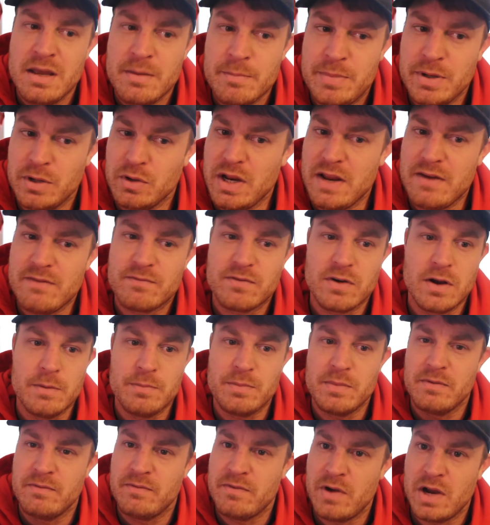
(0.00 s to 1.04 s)
Building
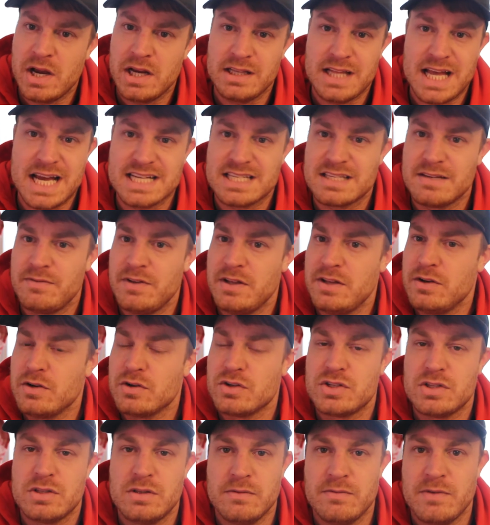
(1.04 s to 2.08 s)
from the very last defender
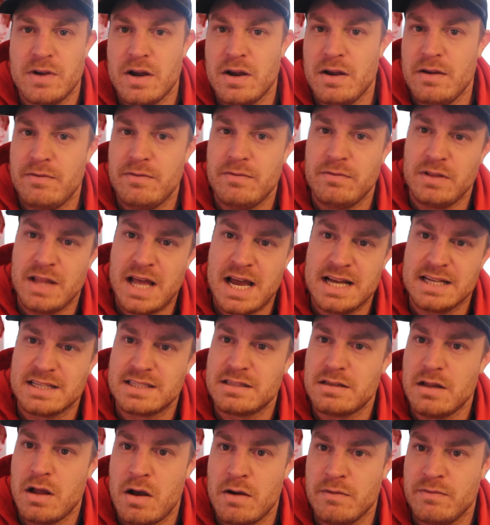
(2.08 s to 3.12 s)
to the very
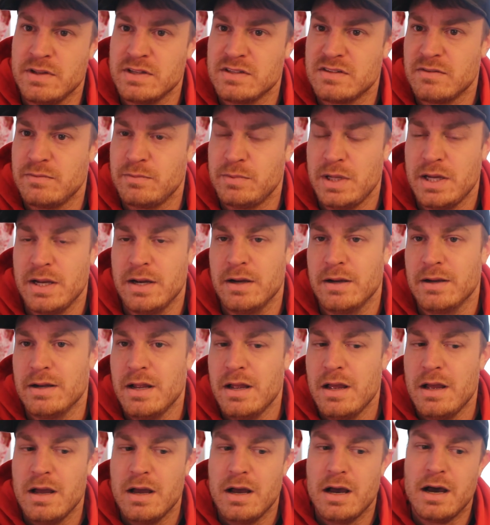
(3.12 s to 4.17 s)
last offensive player.
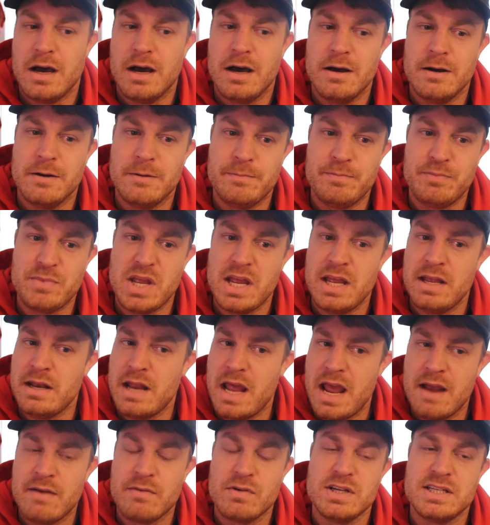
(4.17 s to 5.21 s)
And
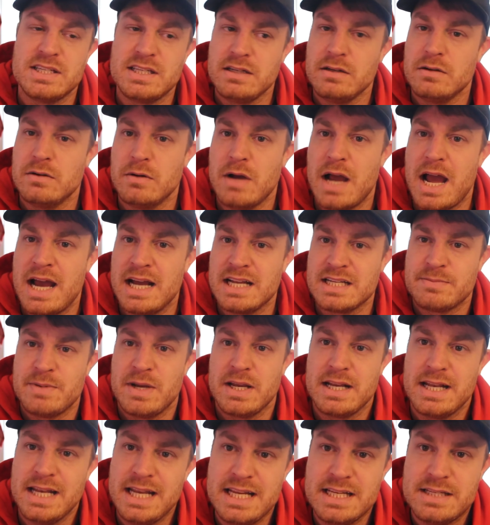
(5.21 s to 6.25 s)
every single
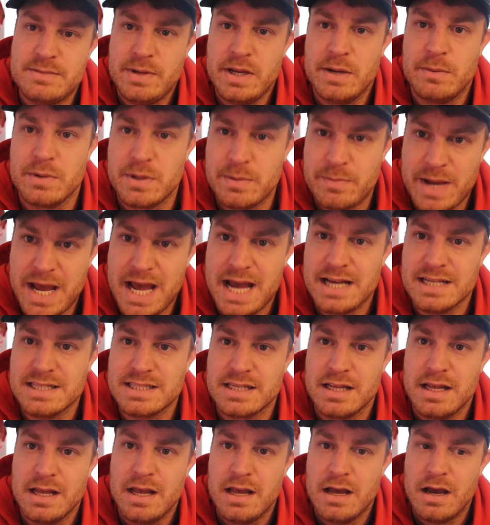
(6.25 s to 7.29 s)
aspect needs to be able to
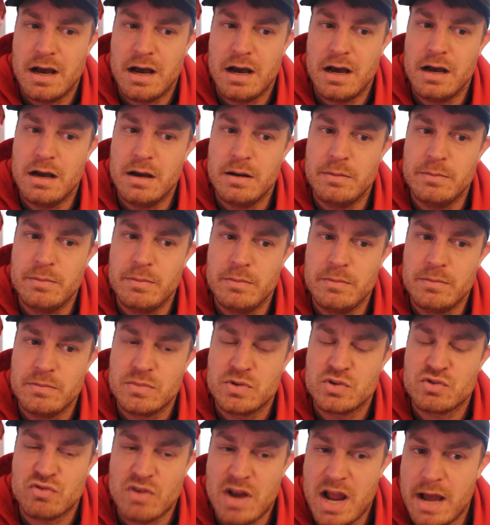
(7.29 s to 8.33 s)
pass,
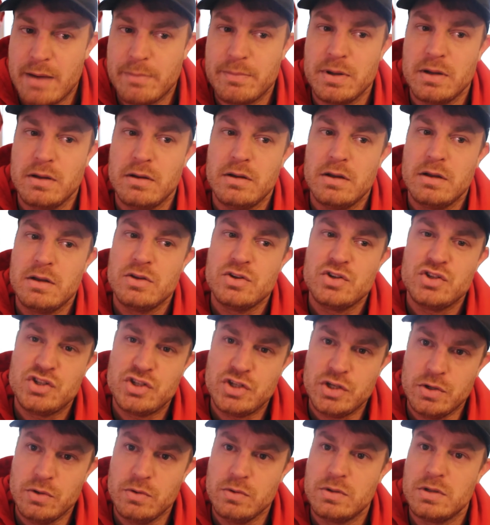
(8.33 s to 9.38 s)
trap,
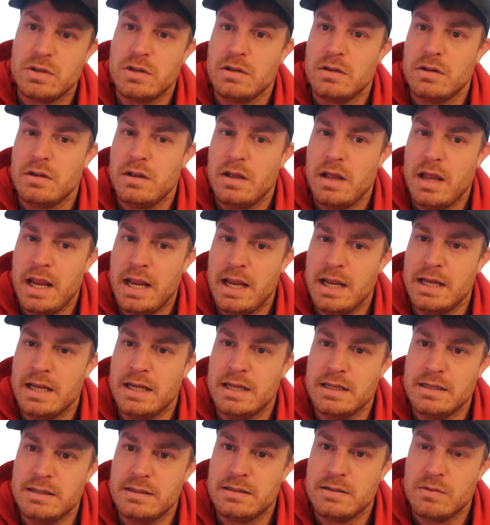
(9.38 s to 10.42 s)
shoot,
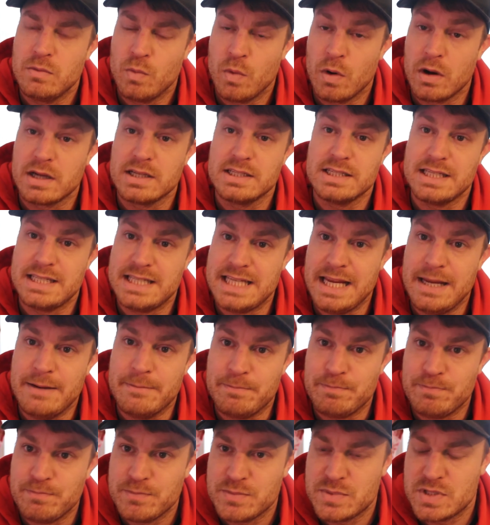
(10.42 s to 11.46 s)
and work as a
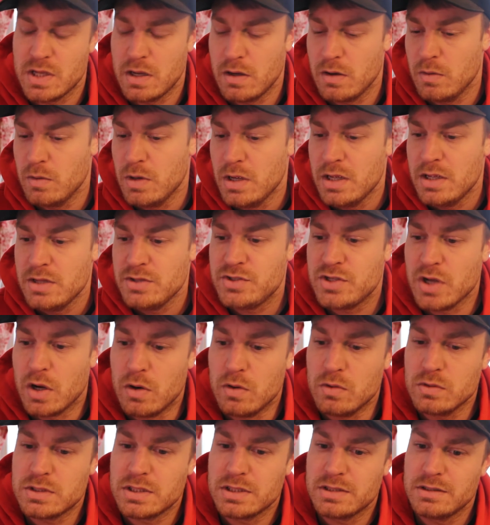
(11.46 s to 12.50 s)
team. So
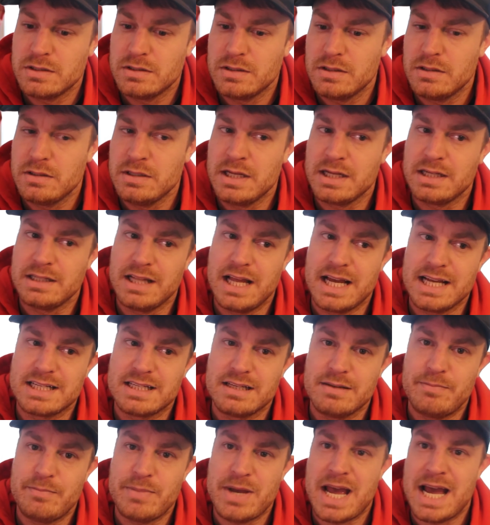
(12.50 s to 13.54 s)
don't
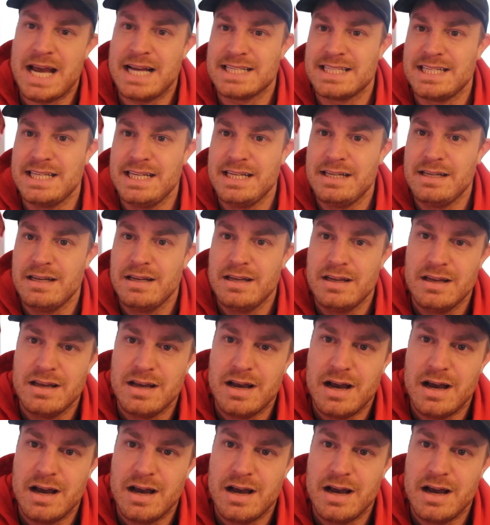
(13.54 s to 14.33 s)
neglect passing